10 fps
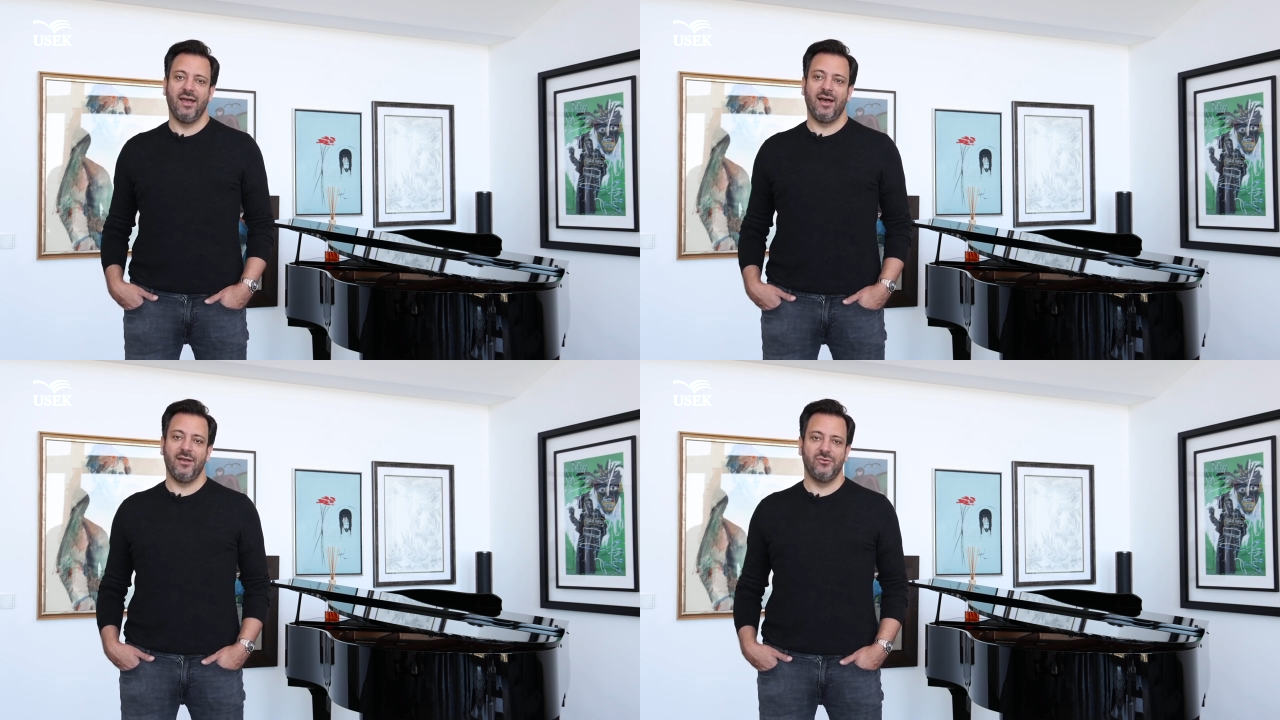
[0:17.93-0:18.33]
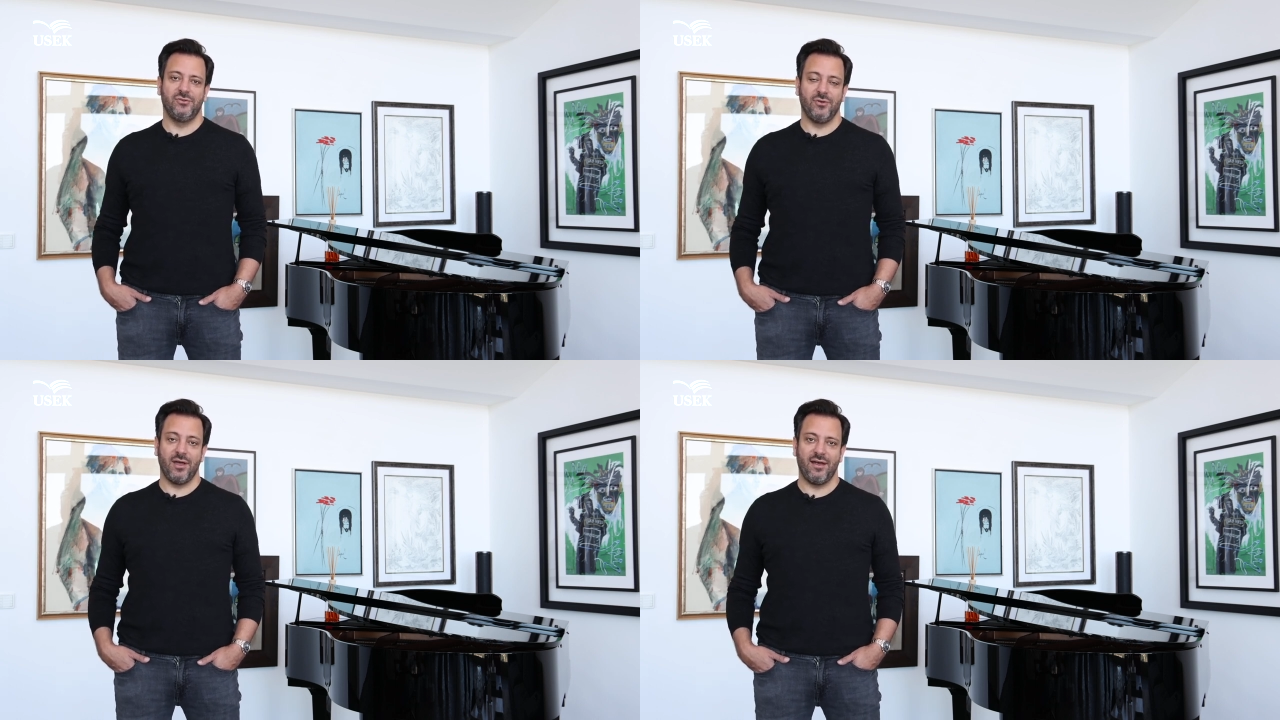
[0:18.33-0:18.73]
I
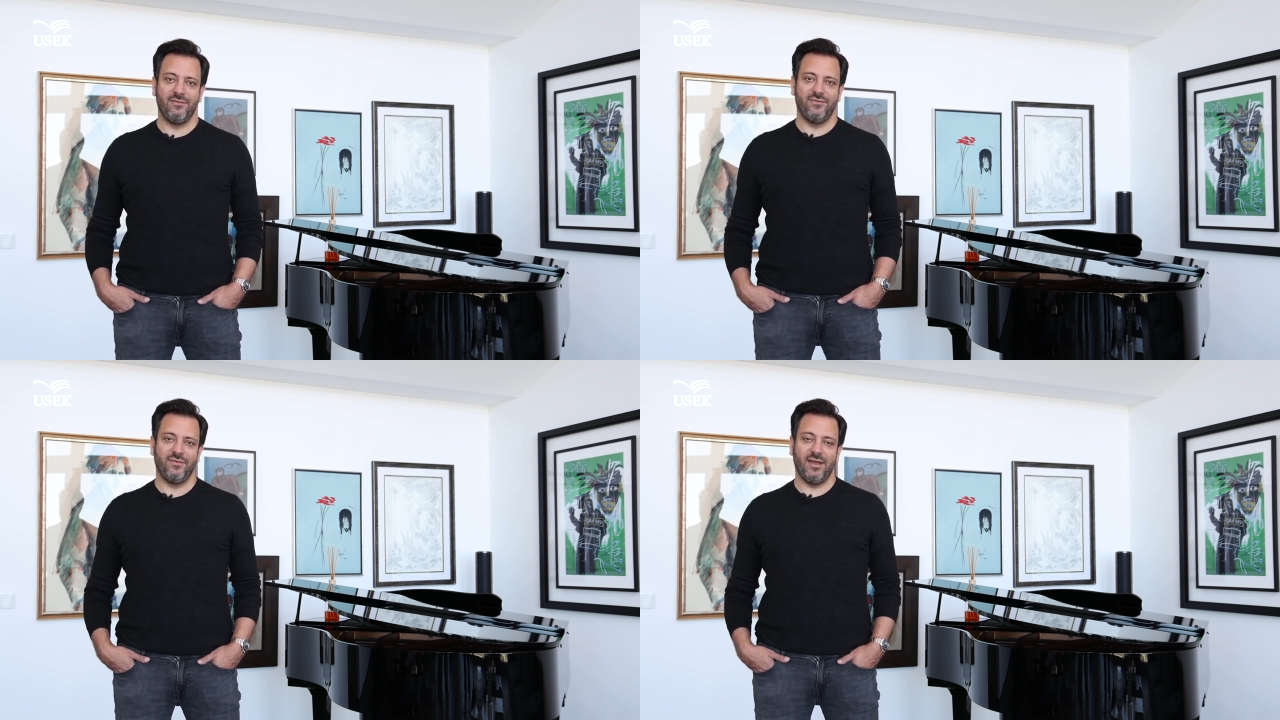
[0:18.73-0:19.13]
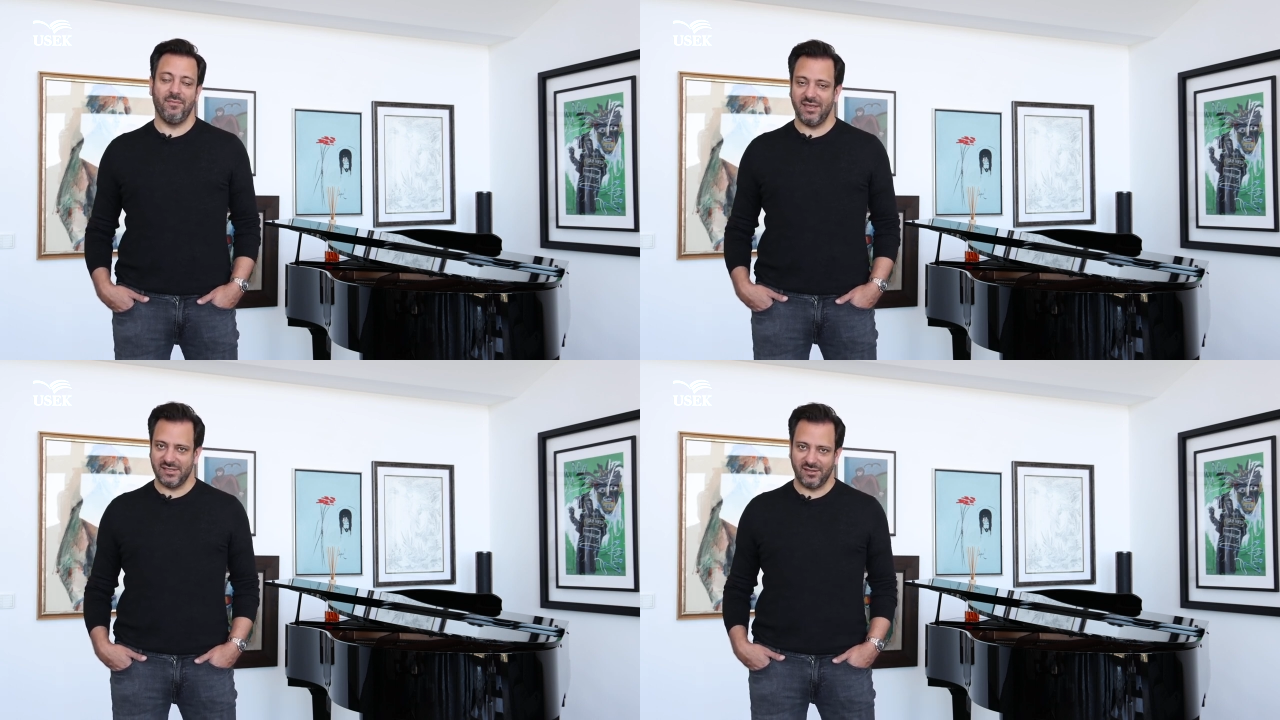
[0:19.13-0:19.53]
used to have
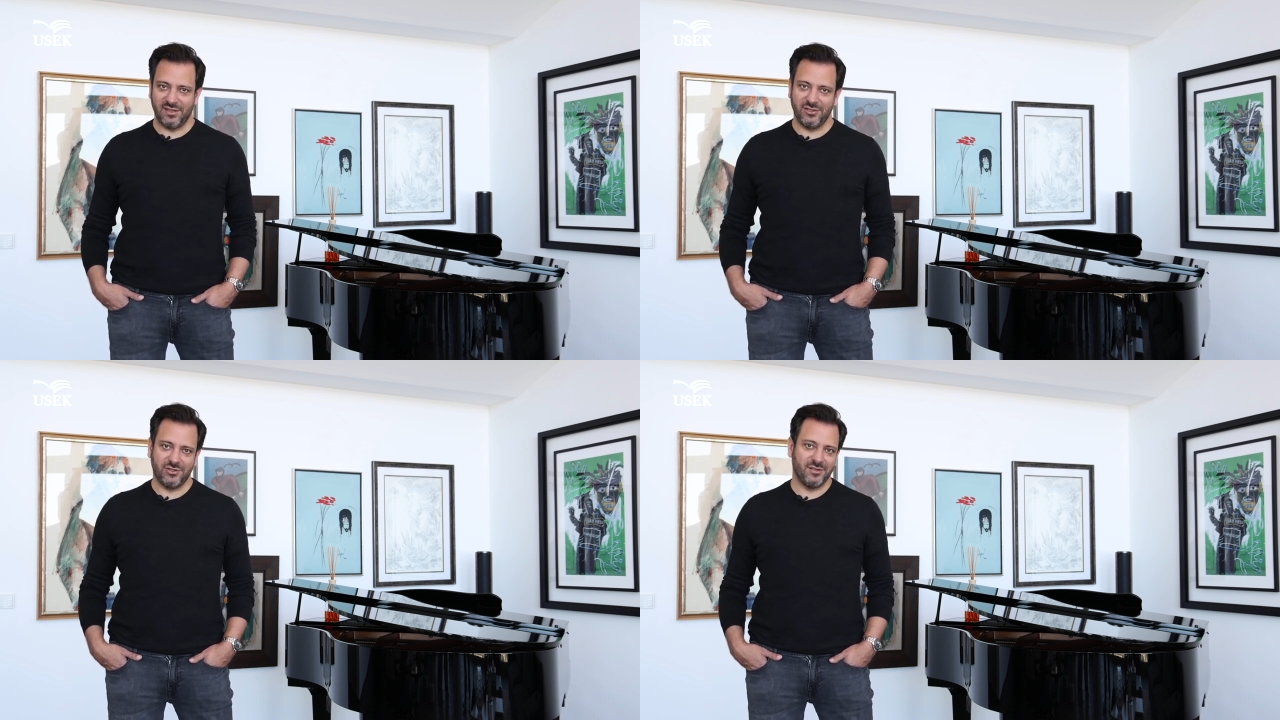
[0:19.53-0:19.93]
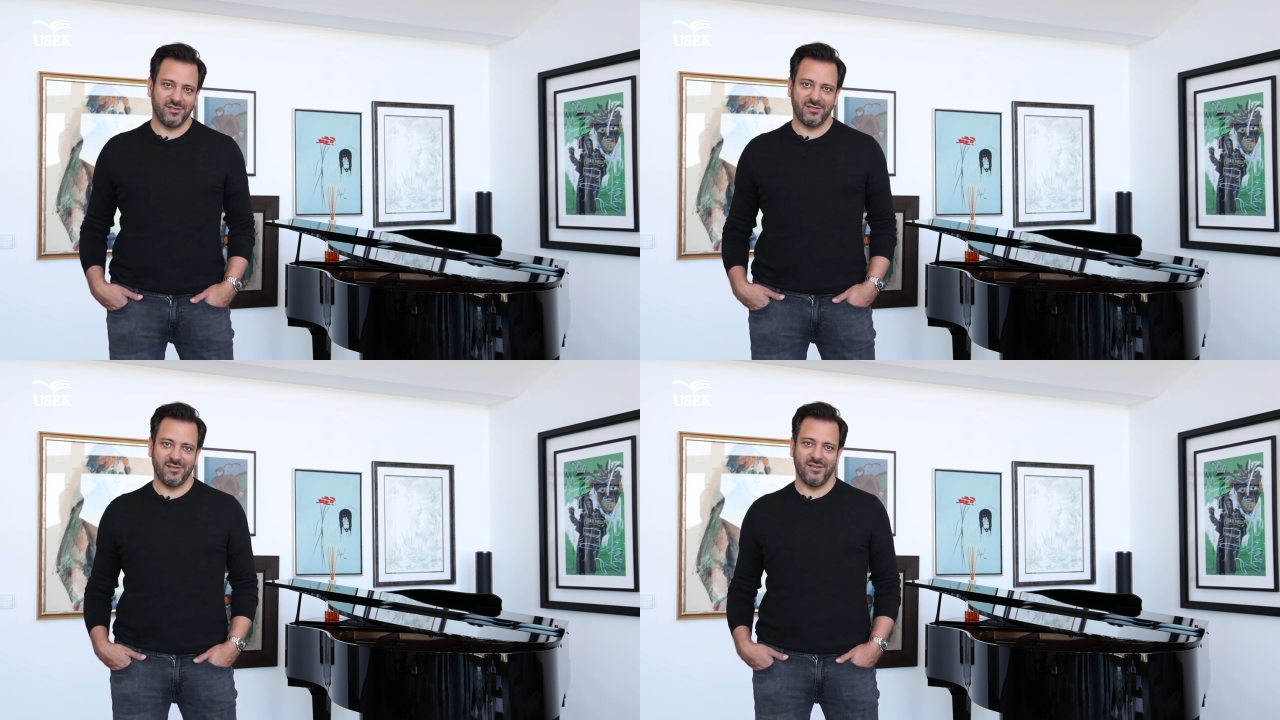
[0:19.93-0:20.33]
amazing teachers